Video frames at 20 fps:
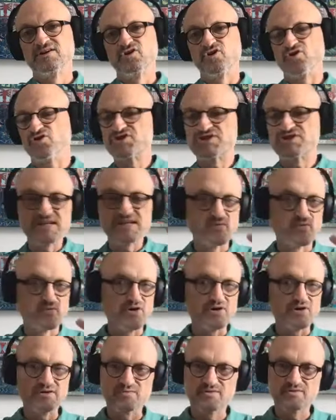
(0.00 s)
who see the
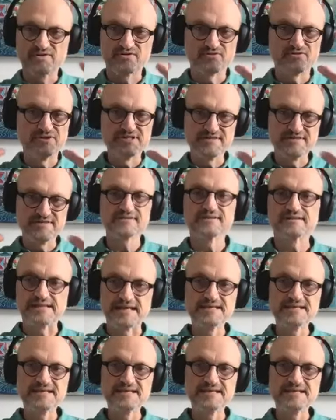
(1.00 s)
world through different